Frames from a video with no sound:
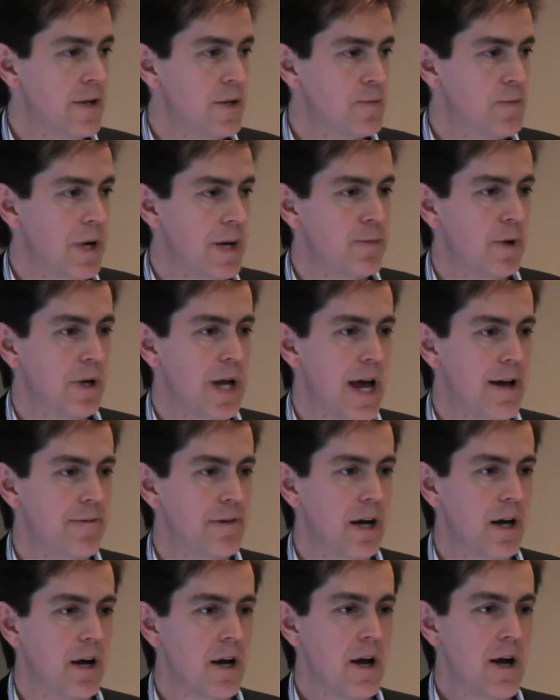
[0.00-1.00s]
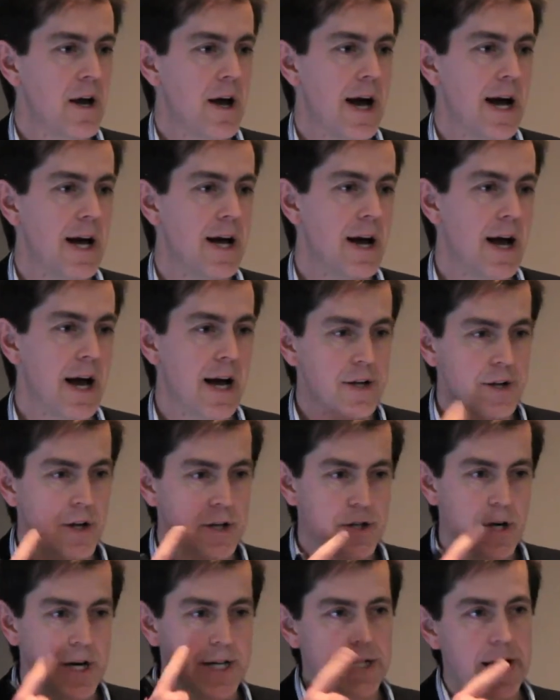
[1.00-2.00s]
people having a
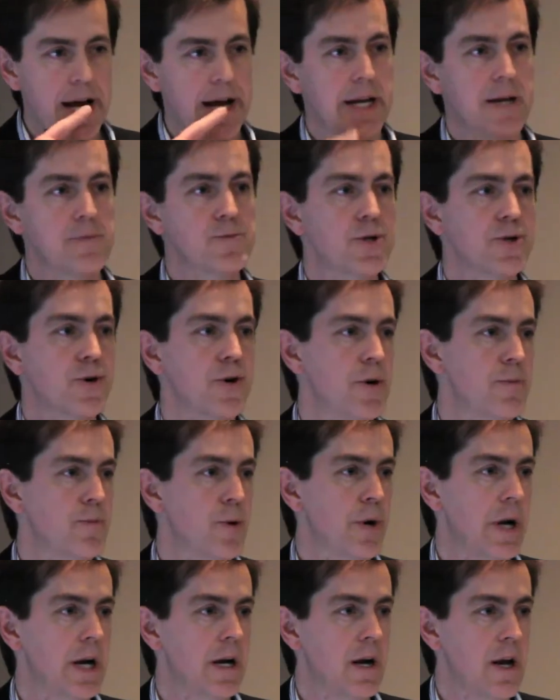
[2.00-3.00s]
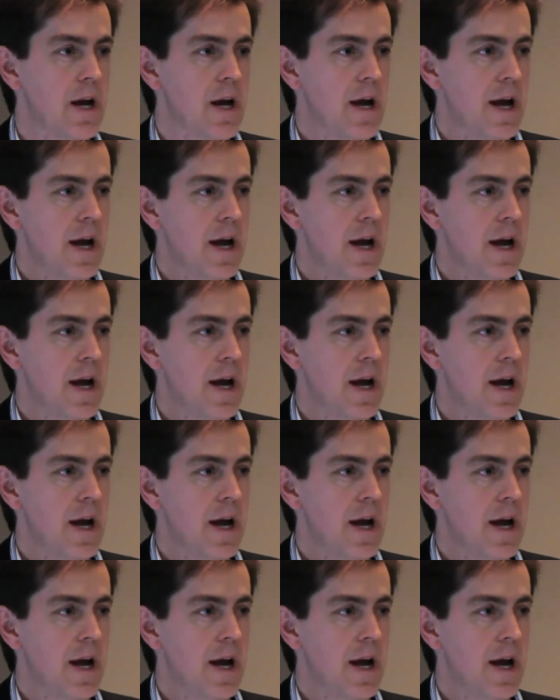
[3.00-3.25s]
titanium screw put in